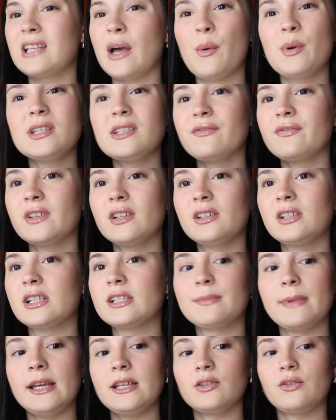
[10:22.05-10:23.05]
I wasn't feeling the
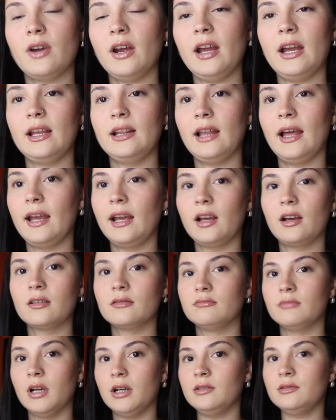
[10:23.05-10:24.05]
space gray.
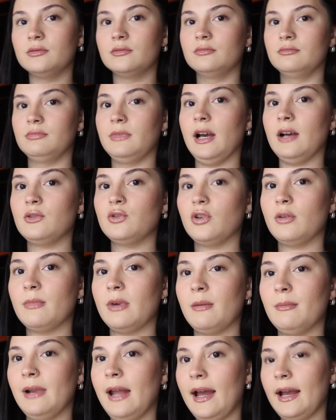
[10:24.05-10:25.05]
Like, no. Y'all talking
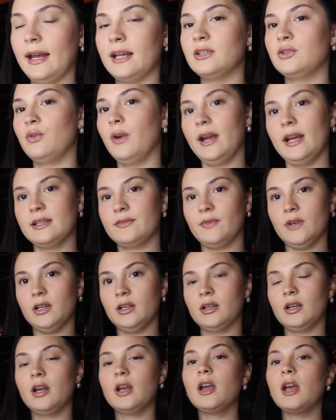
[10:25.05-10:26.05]
about black. It's gray as
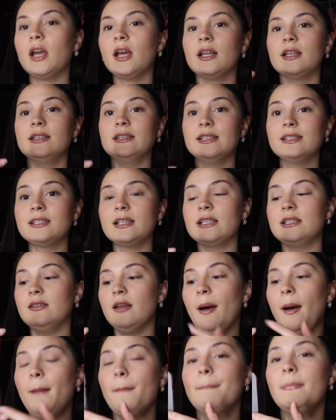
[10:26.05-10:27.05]
fuck. This is
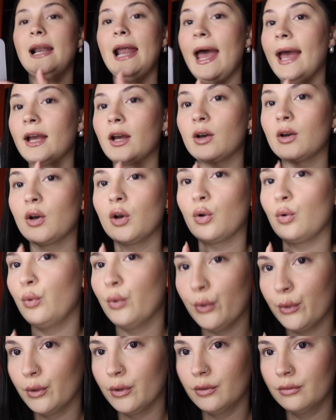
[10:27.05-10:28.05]
a black
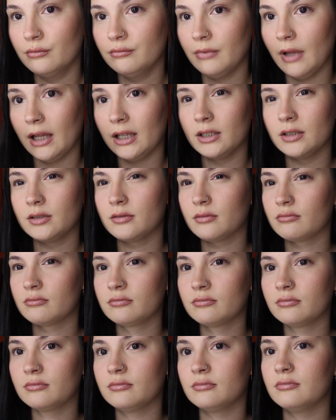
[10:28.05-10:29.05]
world. Like,
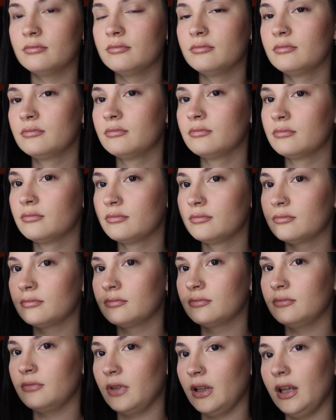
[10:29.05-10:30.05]

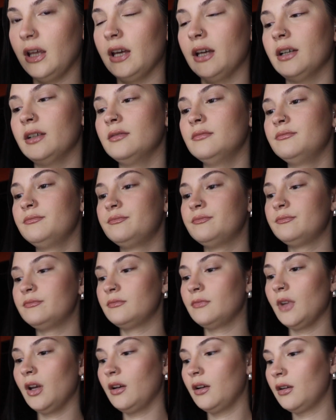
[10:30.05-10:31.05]
yeah.
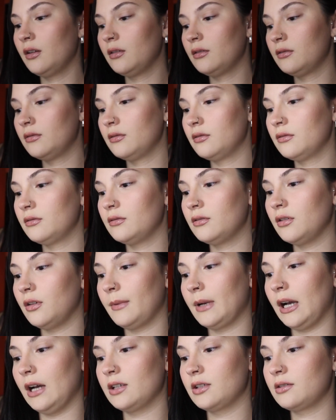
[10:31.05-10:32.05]
Oh
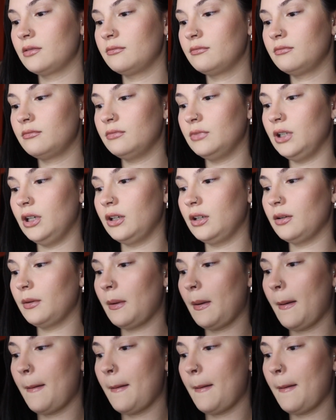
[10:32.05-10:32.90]
my gosh. Look.